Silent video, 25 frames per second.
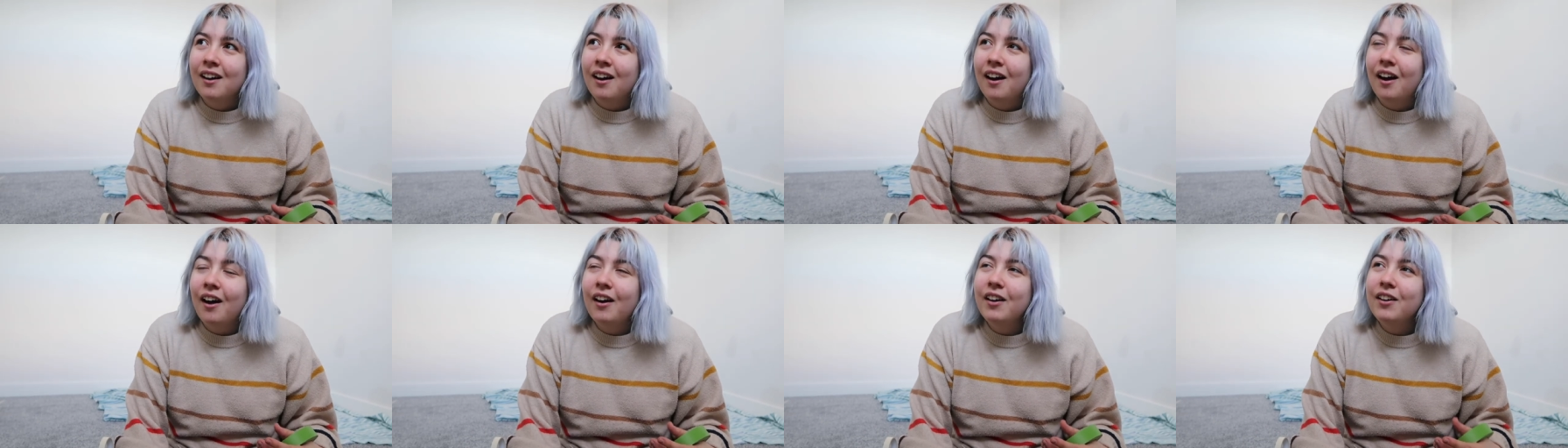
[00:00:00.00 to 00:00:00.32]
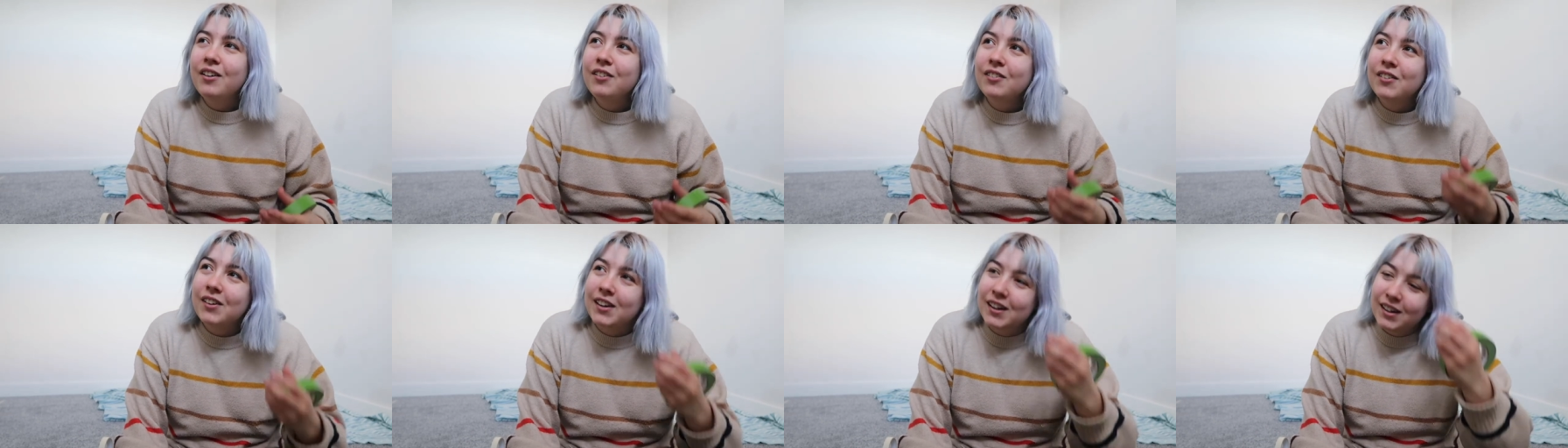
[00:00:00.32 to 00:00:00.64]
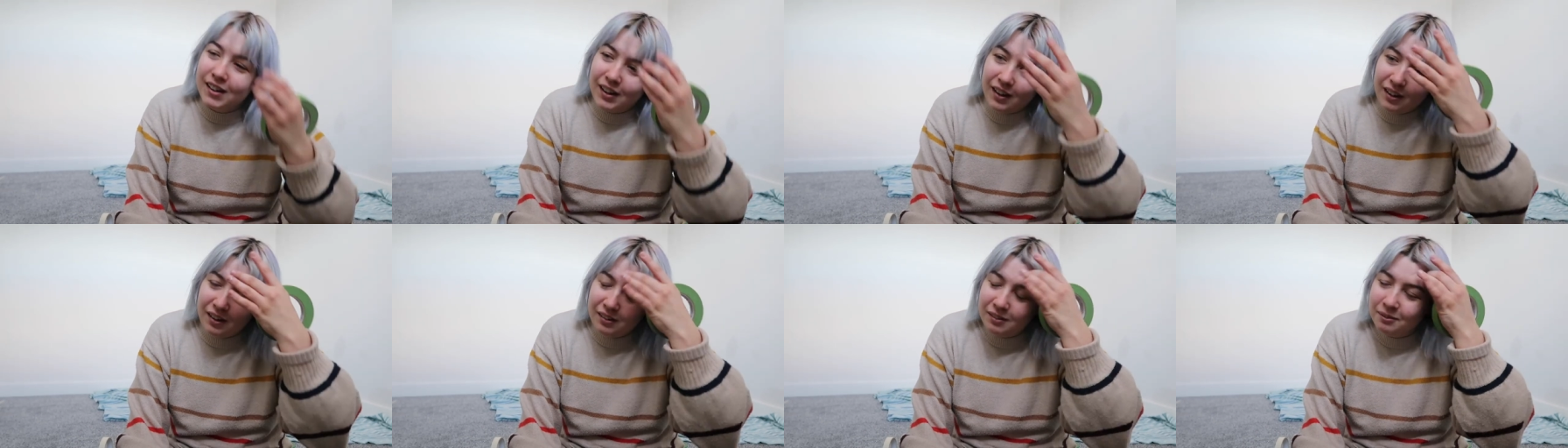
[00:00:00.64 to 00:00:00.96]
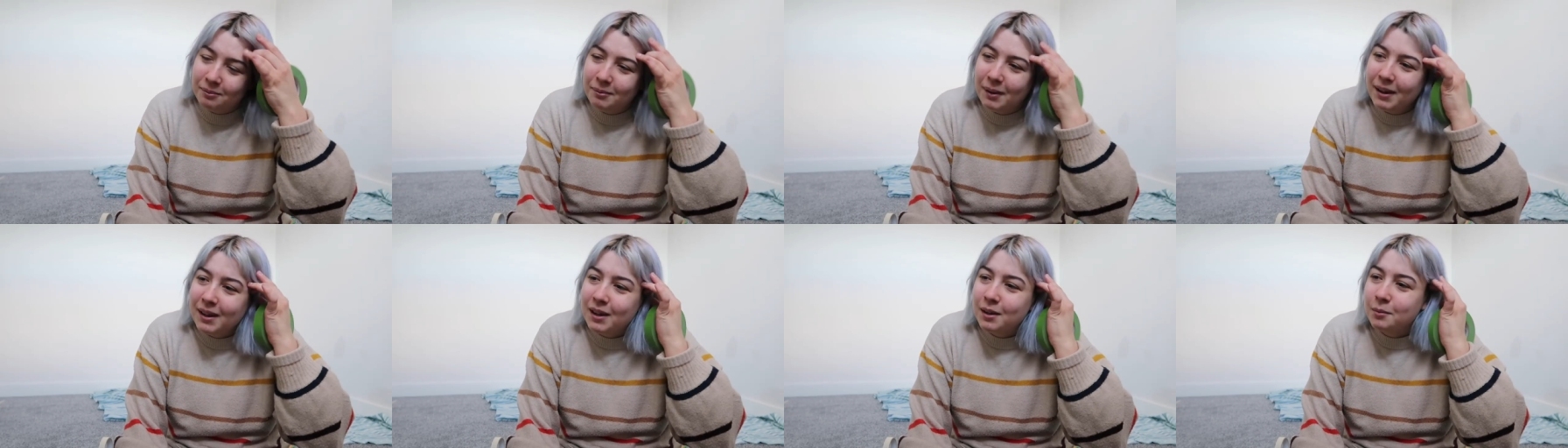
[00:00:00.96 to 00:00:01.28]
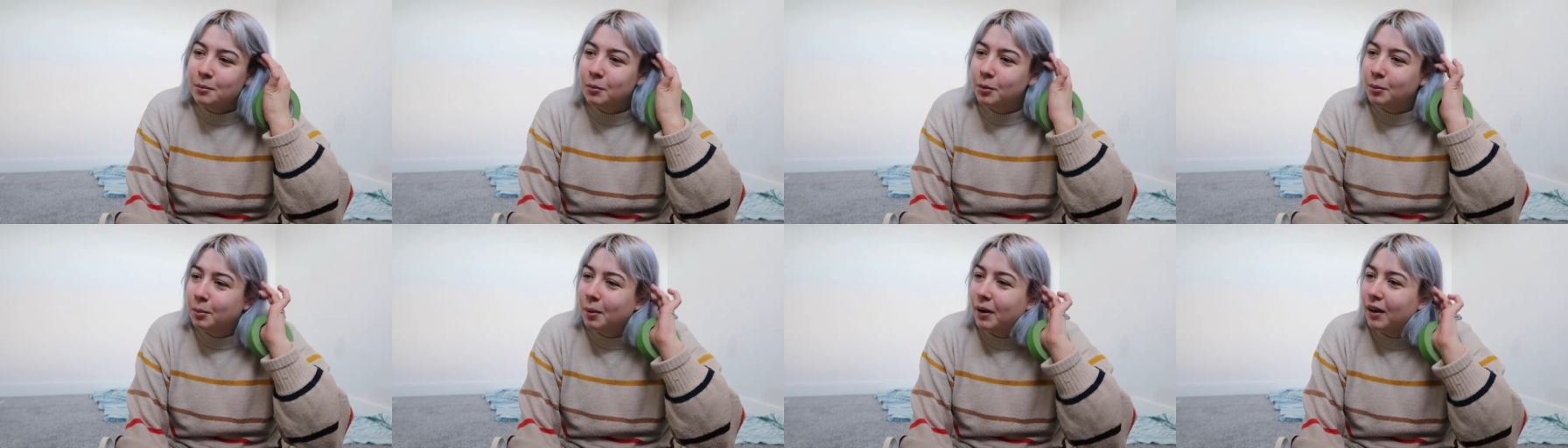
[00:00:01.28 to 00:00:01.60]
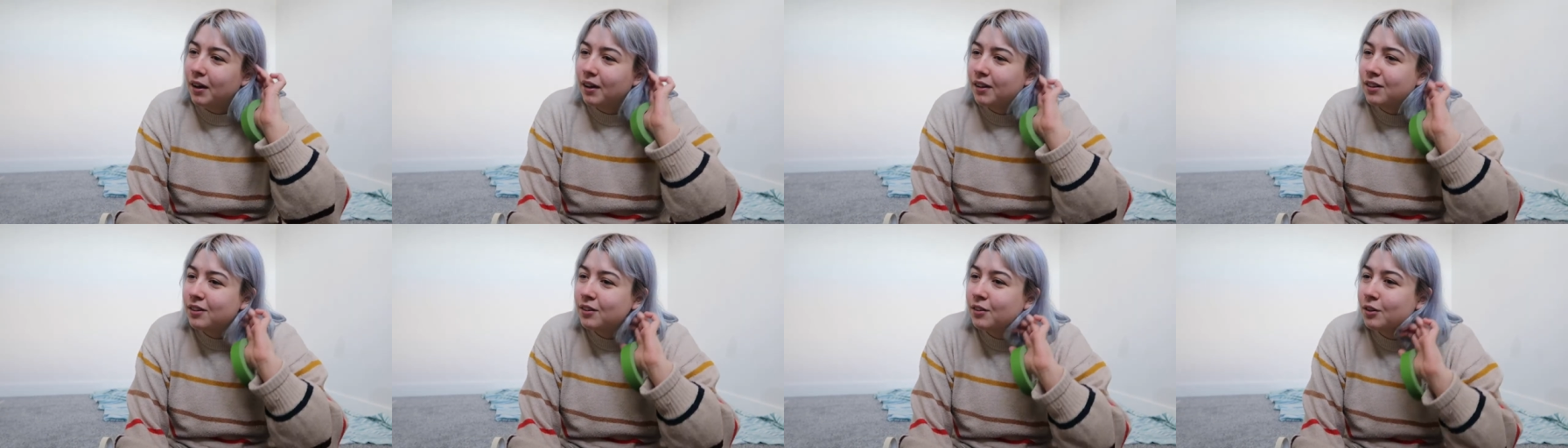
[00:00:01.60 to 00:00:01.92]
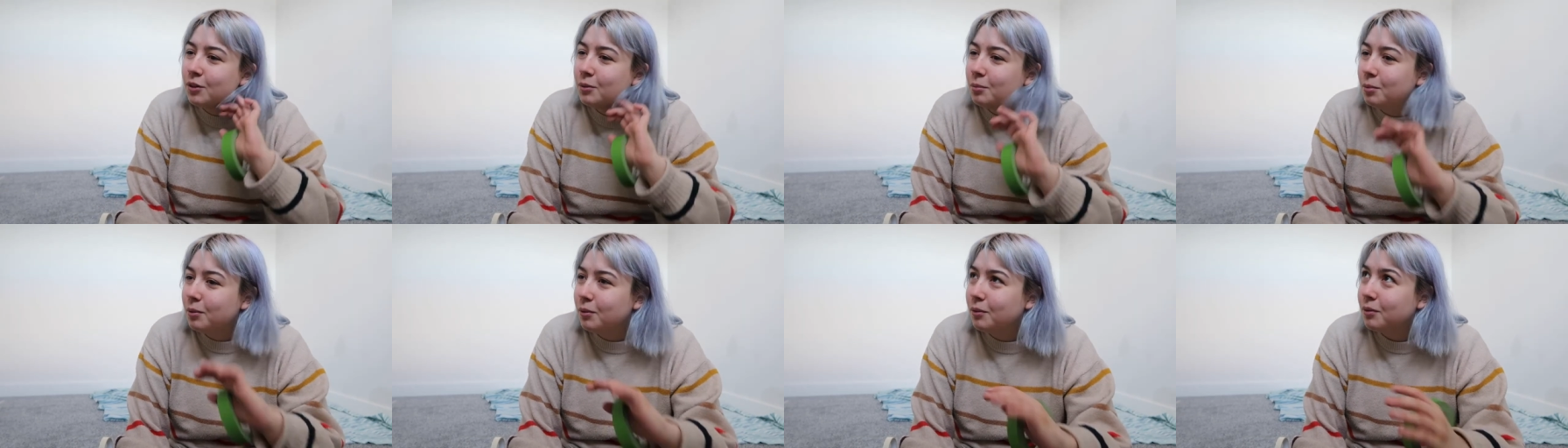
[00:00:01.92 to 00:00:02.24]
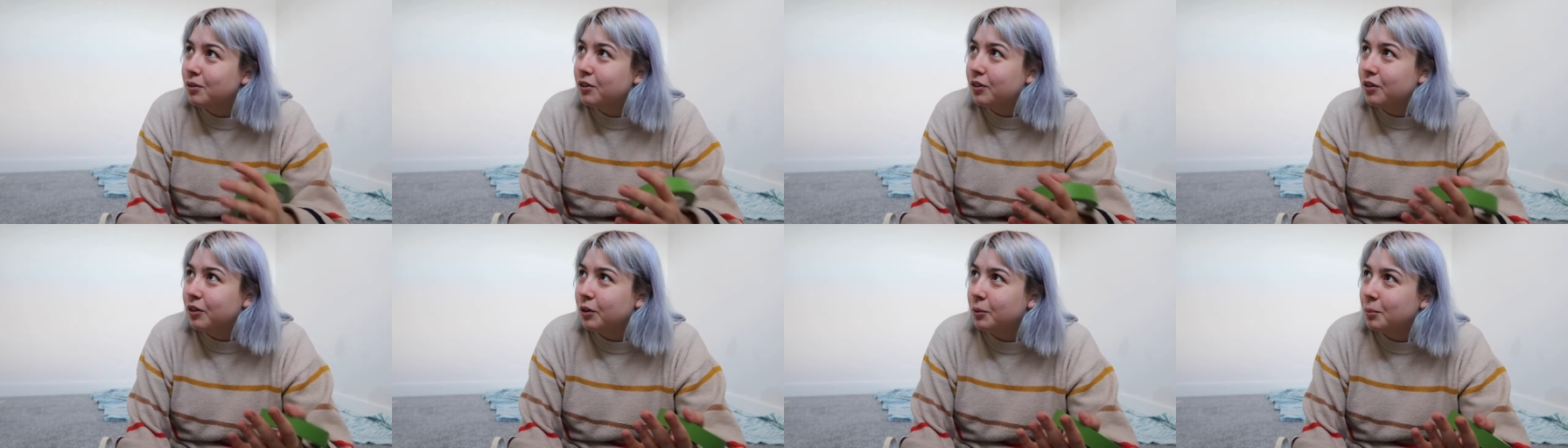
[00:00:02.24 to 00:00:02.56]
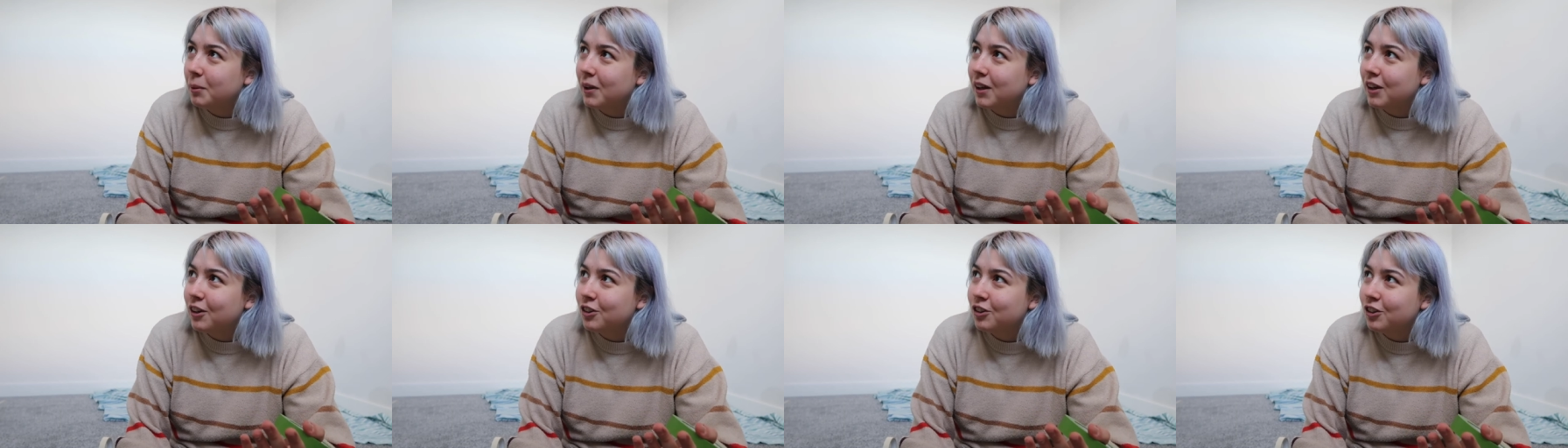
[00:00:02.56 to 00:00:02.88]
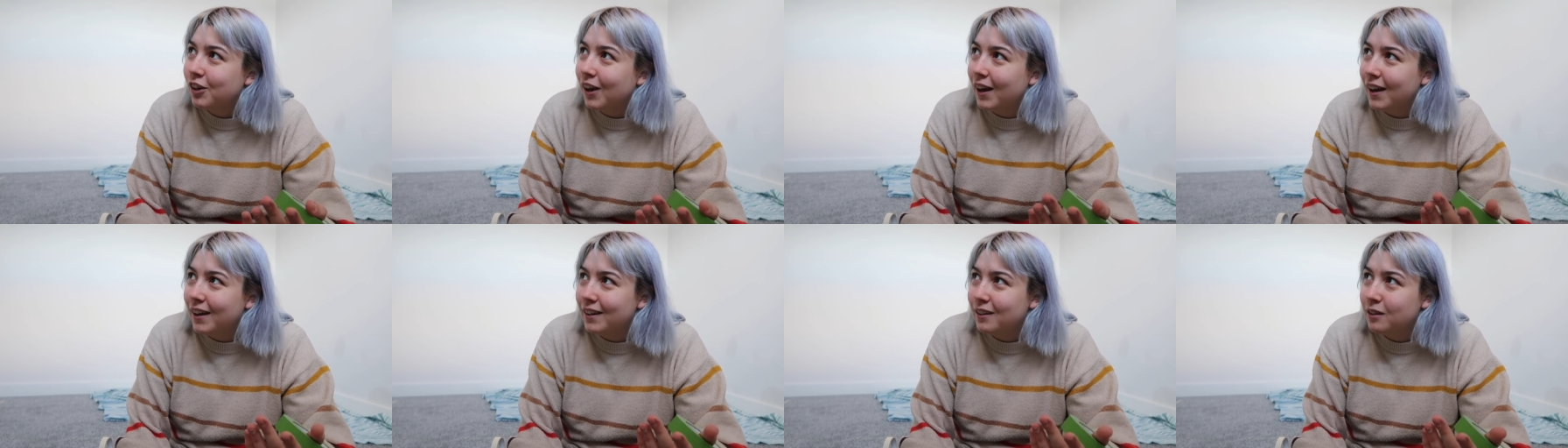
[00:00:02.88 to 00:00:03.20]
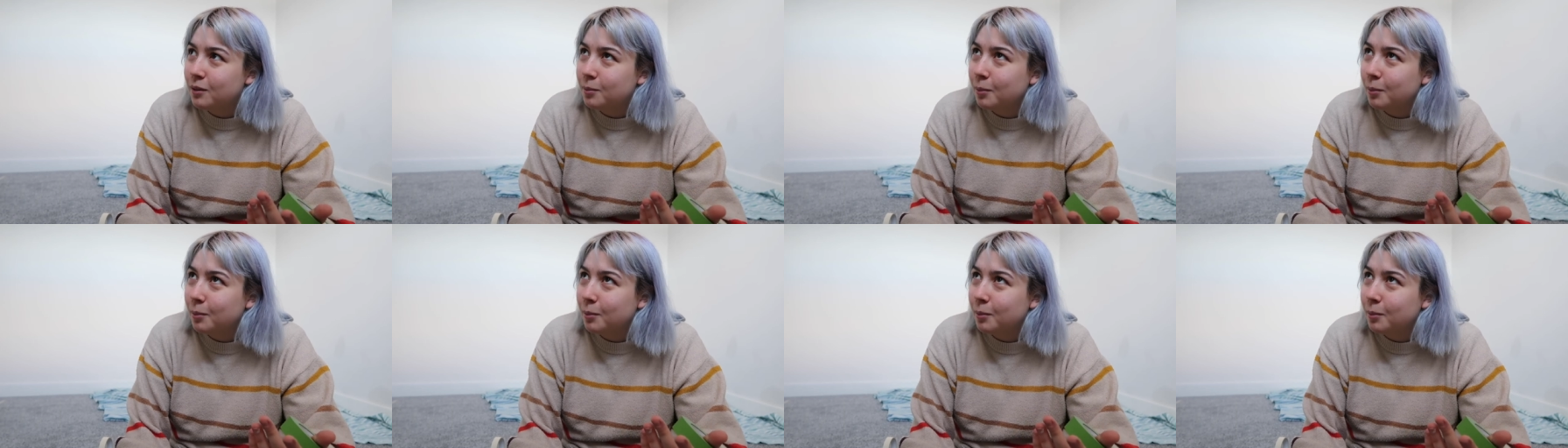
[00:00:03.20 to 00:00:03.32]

I don't really know, make it more personal but still be a shared